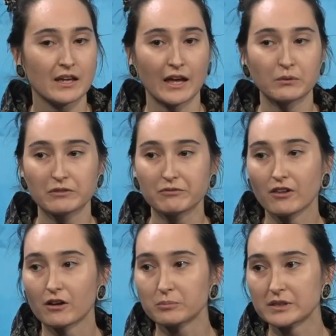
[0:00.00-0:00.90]
And we've
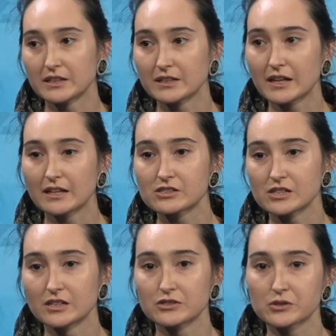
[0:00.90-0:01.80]
long been engaged
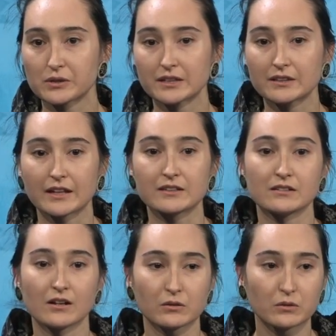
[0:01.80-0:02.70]
in ensuring that
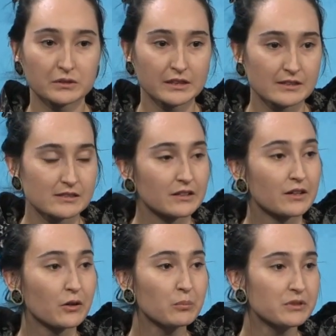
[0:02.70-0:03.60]
not only is there a
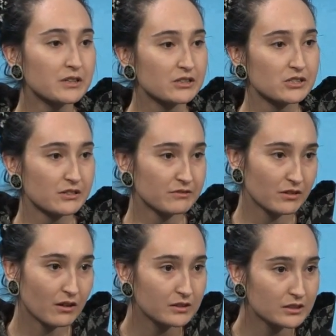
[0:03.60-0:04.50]
co-production of
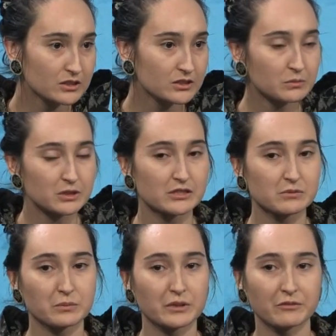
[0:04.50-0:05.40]
knowledge, which is
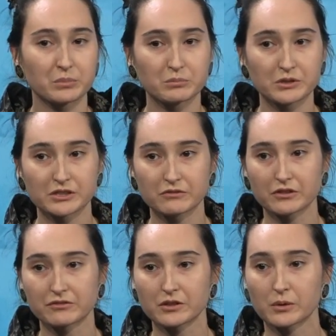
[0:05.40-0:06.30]
what we have been pushing for
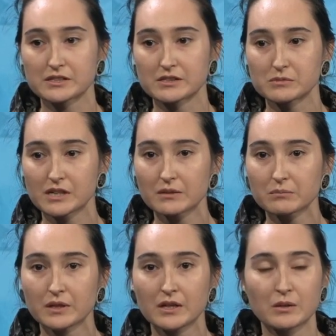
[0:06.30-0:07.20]
quite some time,
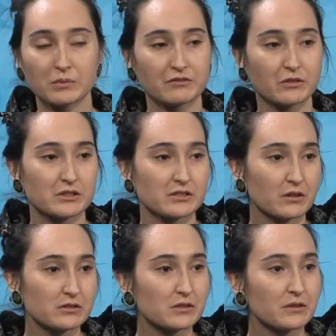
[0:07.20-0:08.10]
but of course
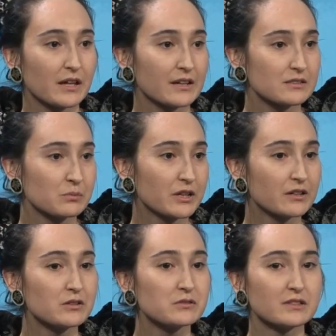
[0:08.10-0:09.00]
also that we are
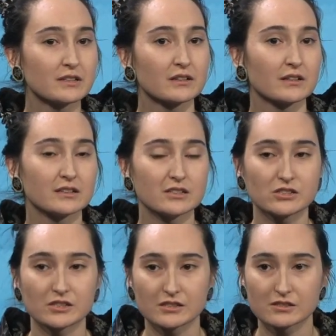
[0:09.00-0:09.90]
using
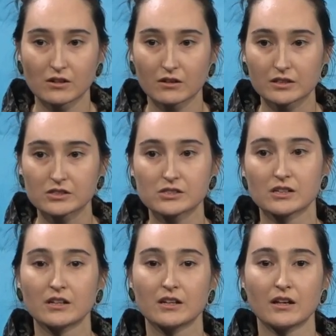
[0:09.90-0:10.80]
Indigenous knowledge
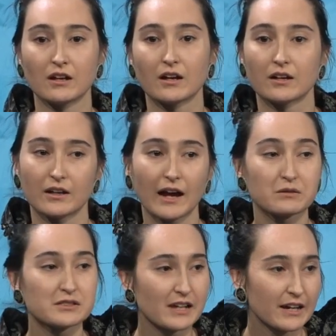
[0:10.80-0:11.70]

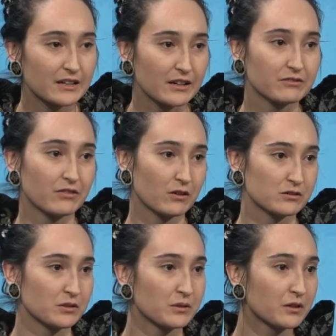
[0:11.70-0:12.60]
outside of
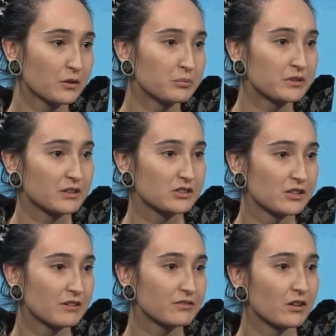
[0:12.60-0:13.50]
also a co-production
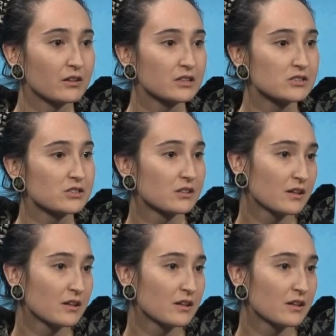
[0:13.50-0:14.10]
of knowledge.